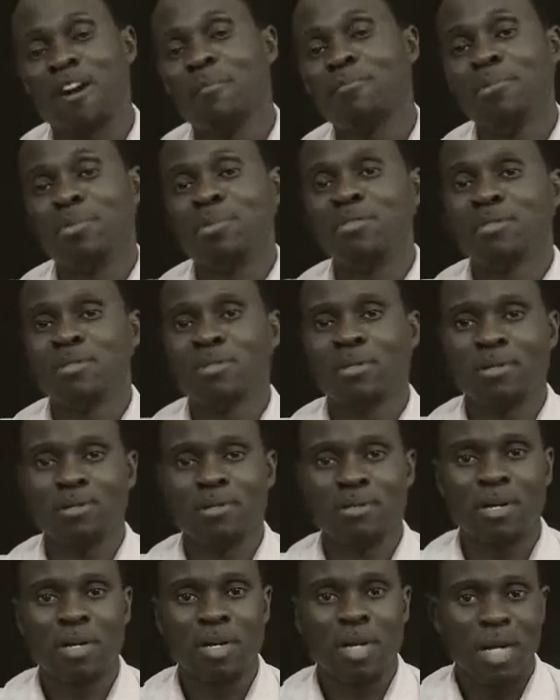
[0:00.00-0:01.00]

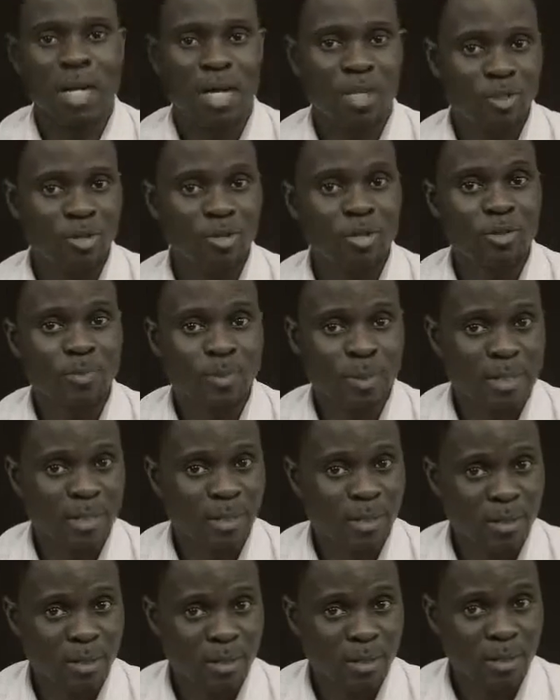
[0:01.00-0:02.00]
businesses in those
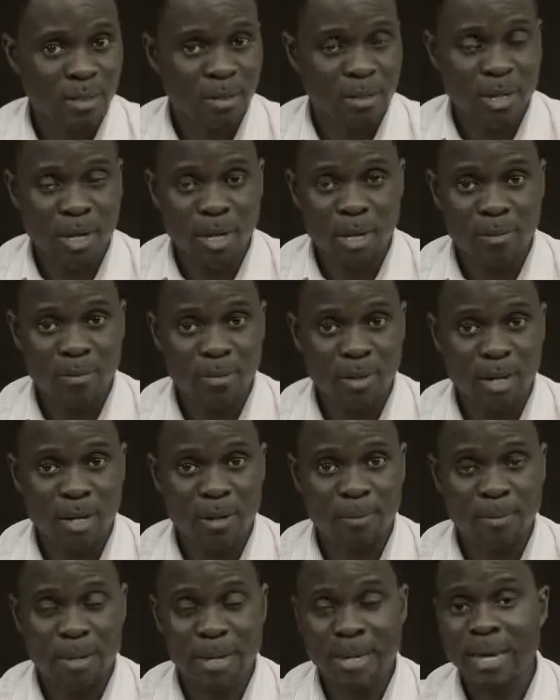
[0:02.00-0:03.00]
particular
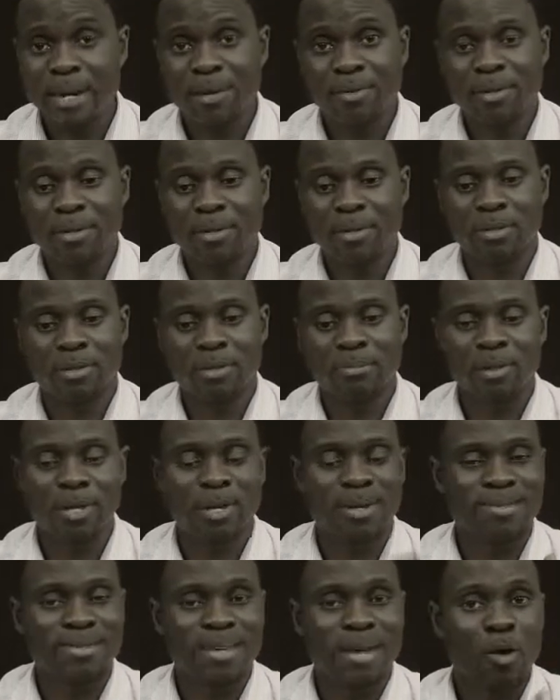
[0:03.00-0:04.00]
areas,
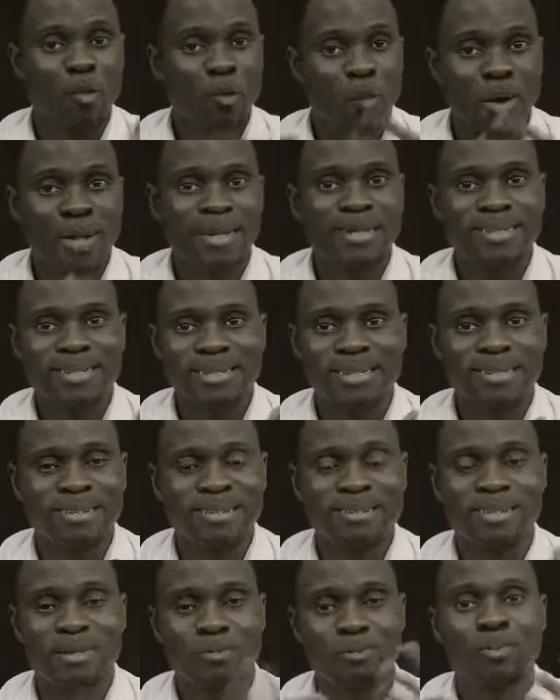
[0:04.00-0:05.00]
because I wanted to
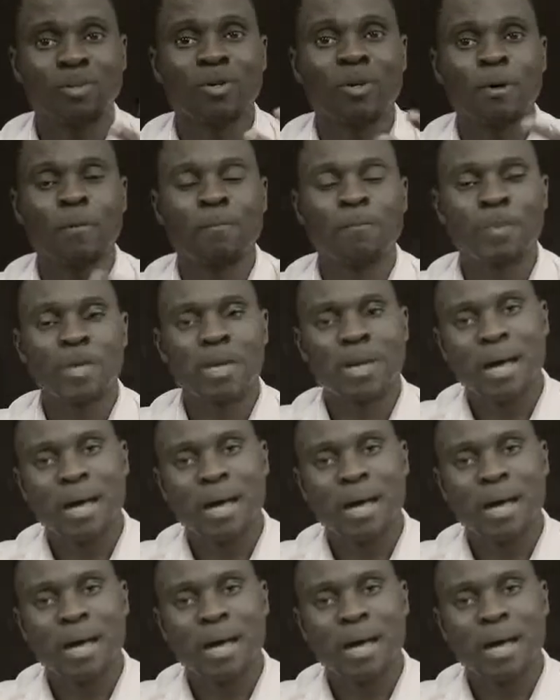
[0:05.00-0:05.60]
use the book